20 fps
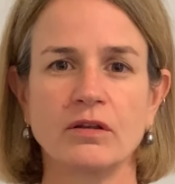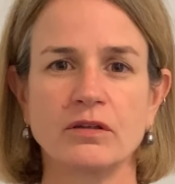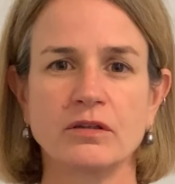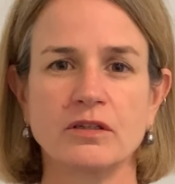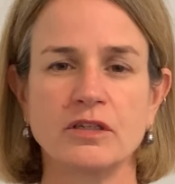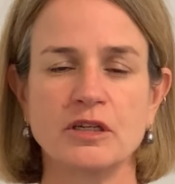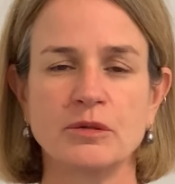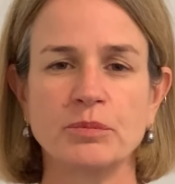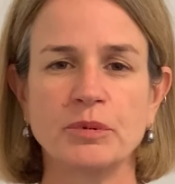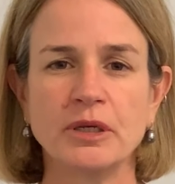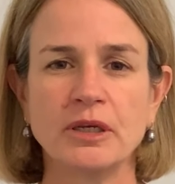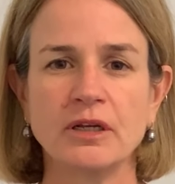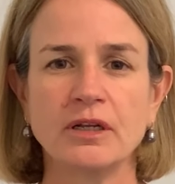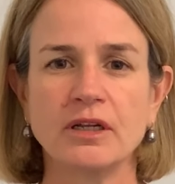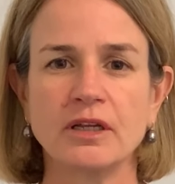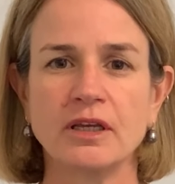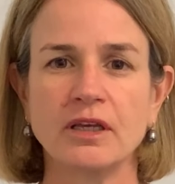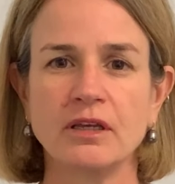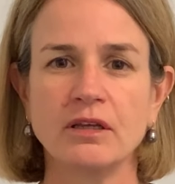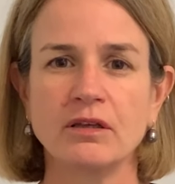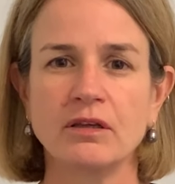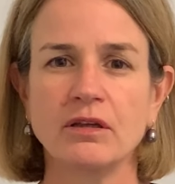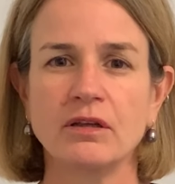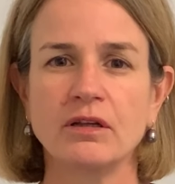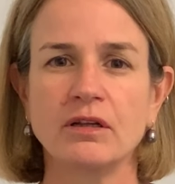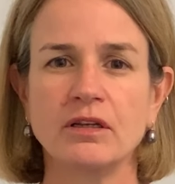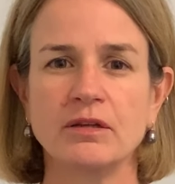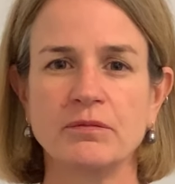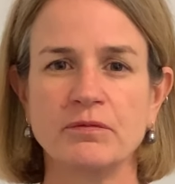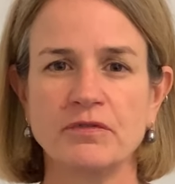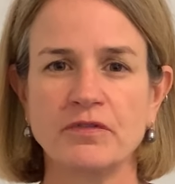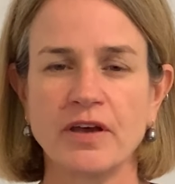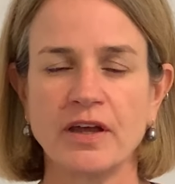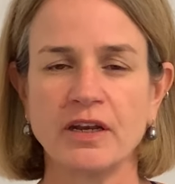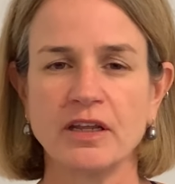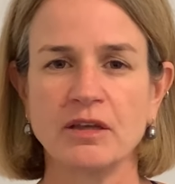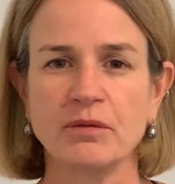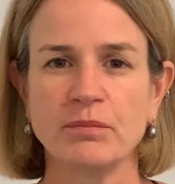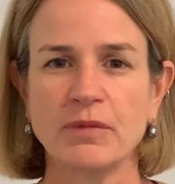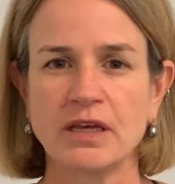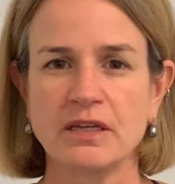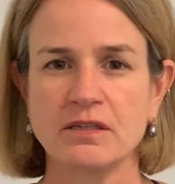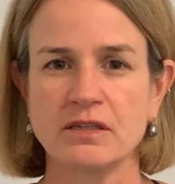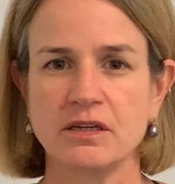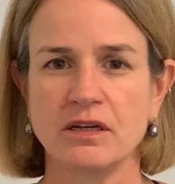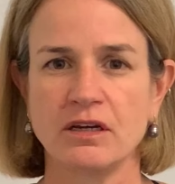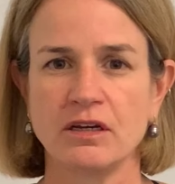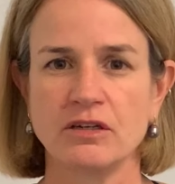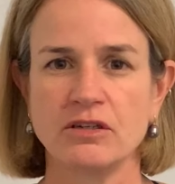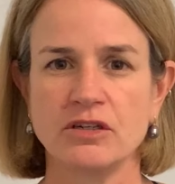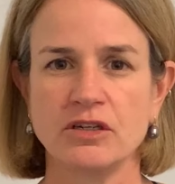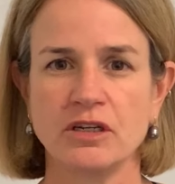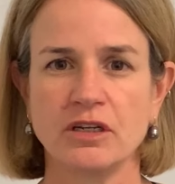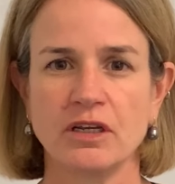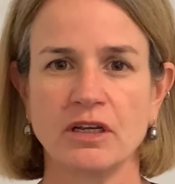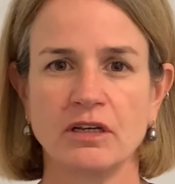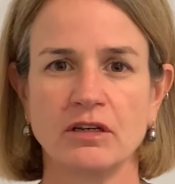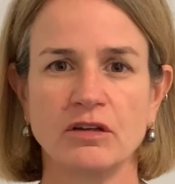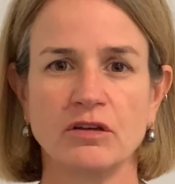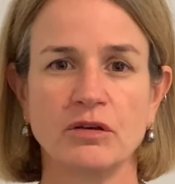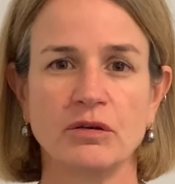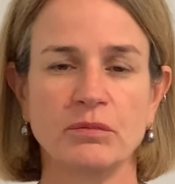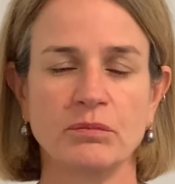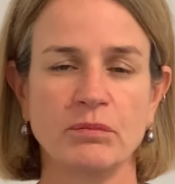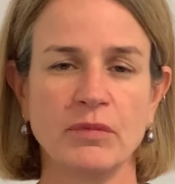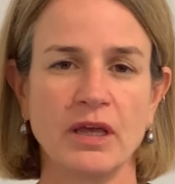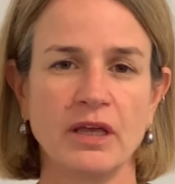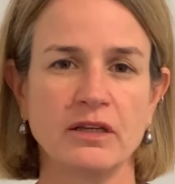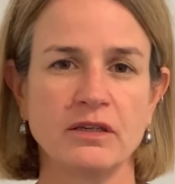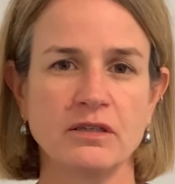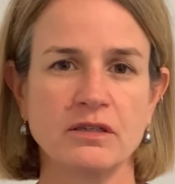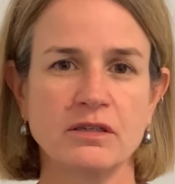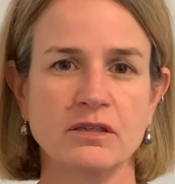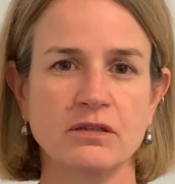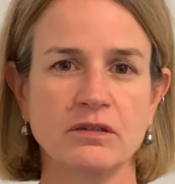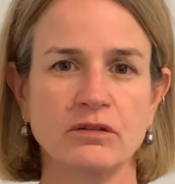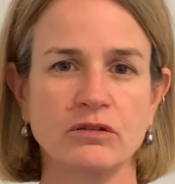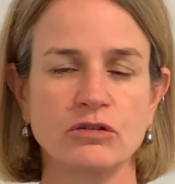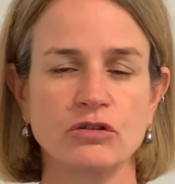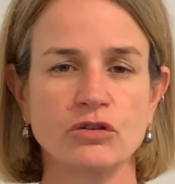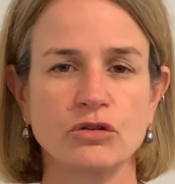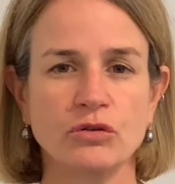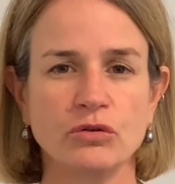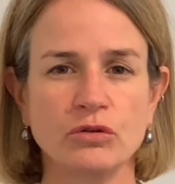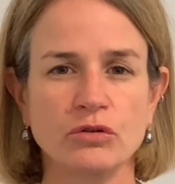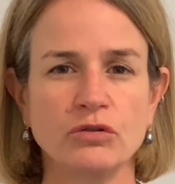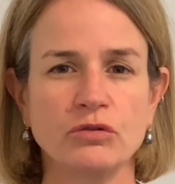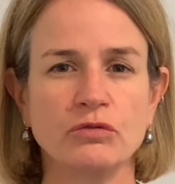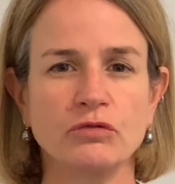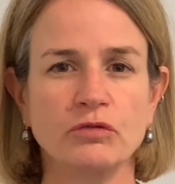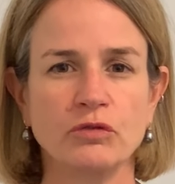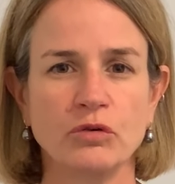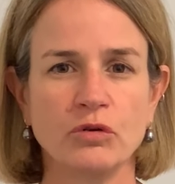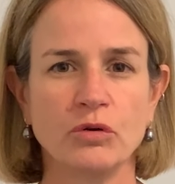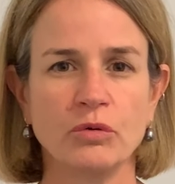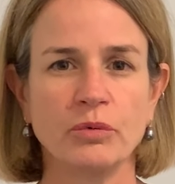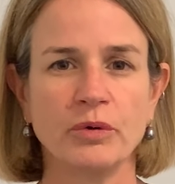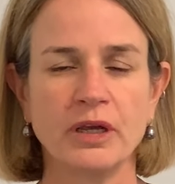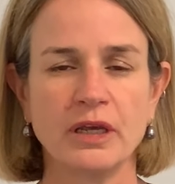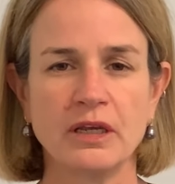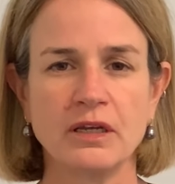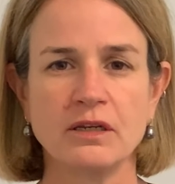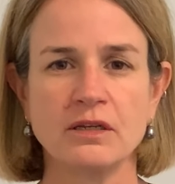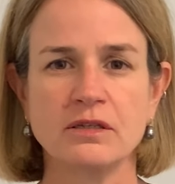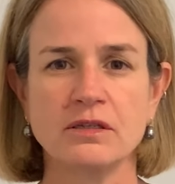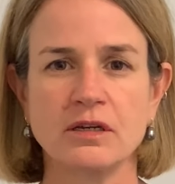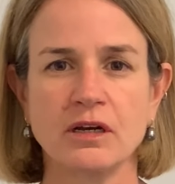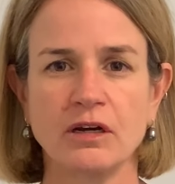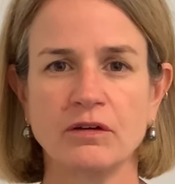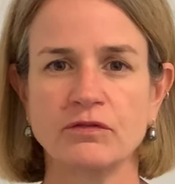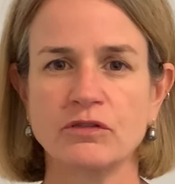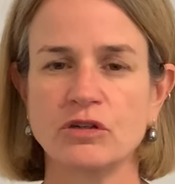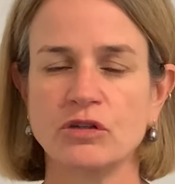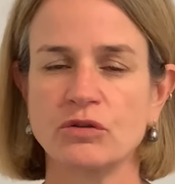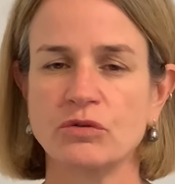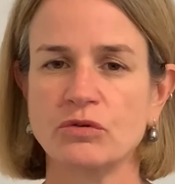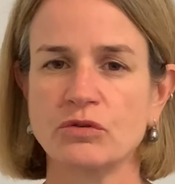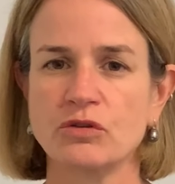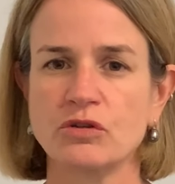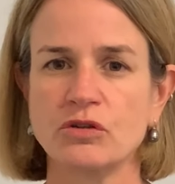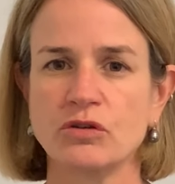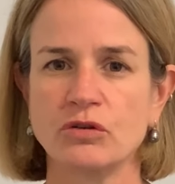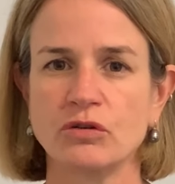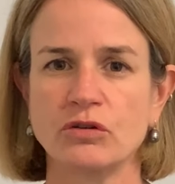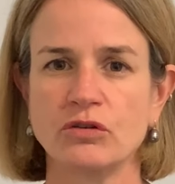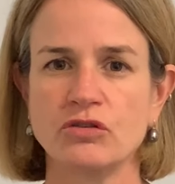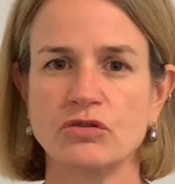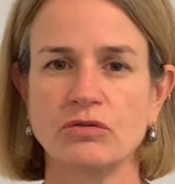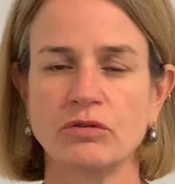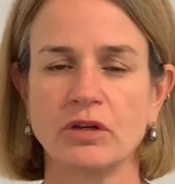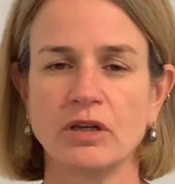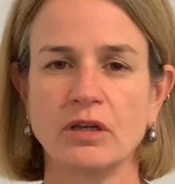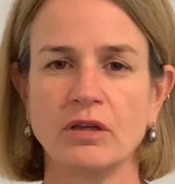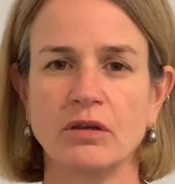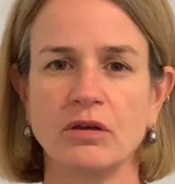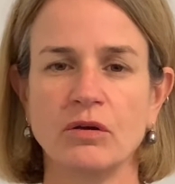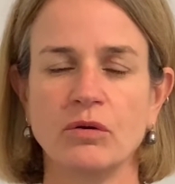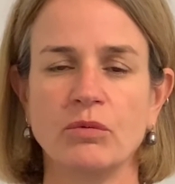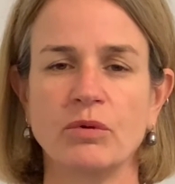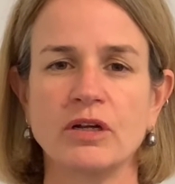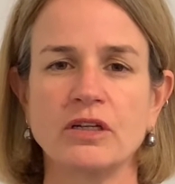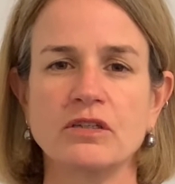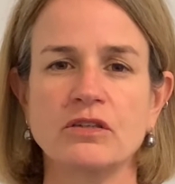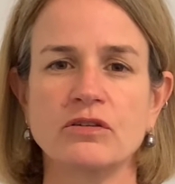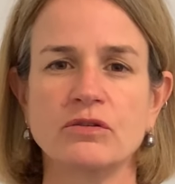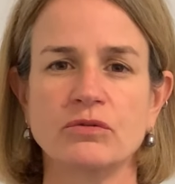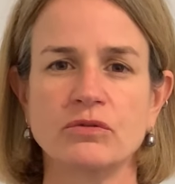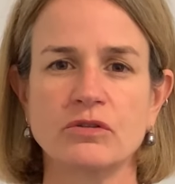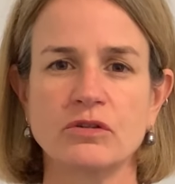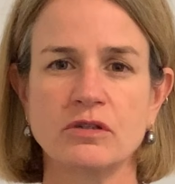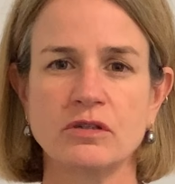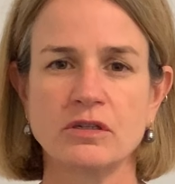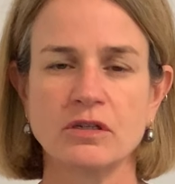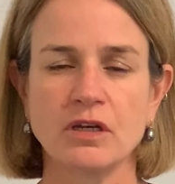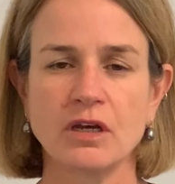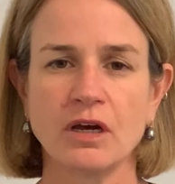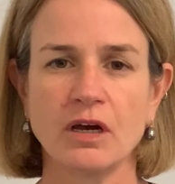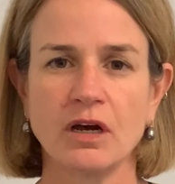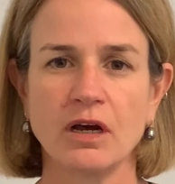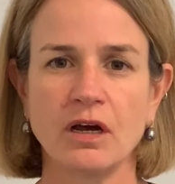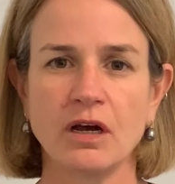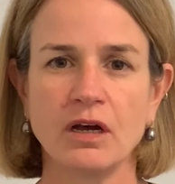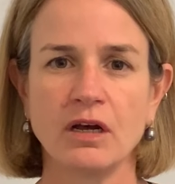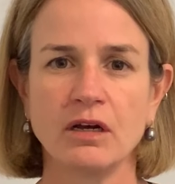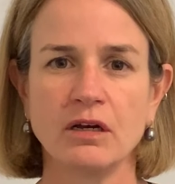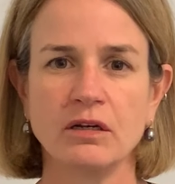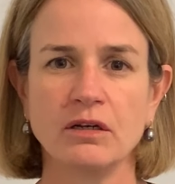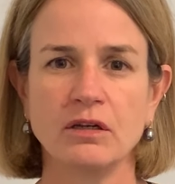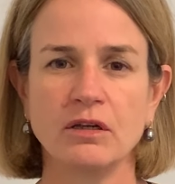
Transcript: Typically, lymphatic massage can commence 2 to 4 weeks after your surgery, once your scar